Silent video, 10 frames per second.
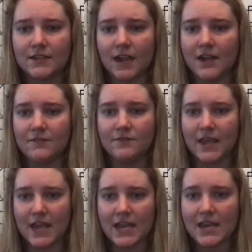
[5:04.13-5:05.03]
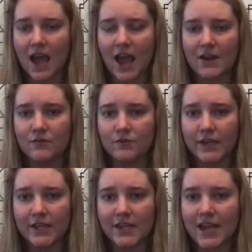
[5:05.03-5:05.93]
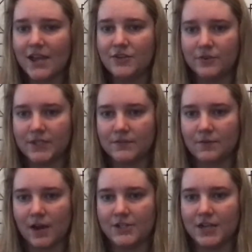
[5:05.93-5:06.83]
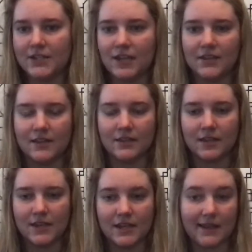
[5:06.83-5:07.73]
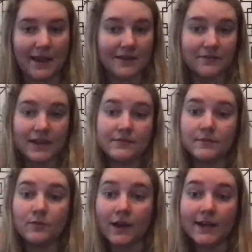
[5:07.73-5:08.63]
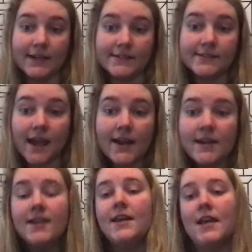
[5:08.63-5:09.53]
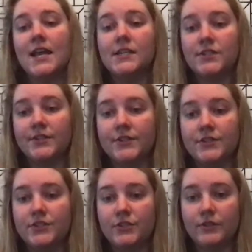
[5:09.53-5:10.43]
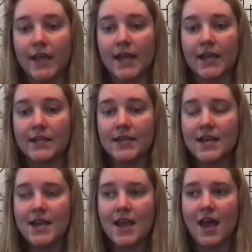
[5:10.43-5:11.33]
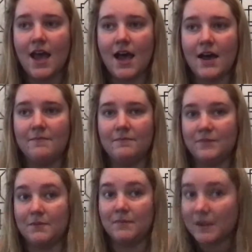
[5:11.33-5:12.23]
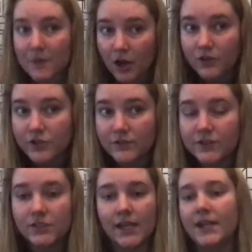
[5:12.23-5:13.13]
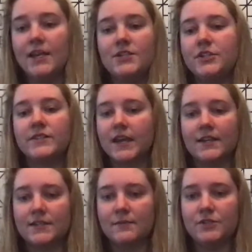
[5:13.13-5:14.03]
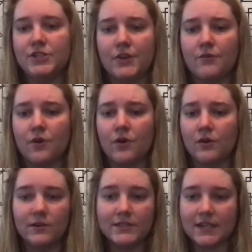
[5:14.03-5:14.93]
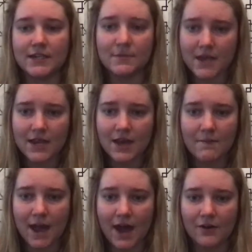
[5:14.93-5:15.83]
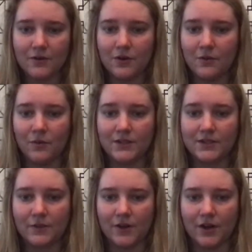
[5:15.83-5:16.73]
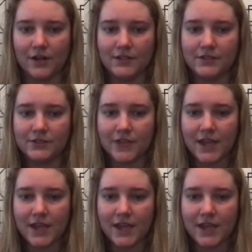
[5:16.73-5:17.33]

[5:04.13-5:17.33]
kind of it. I really enjoyed this project. I think that it kind of gave some great insight into Tulane, the meme culture of Tulane, and just like some general sentiment about what's going on in Tulane.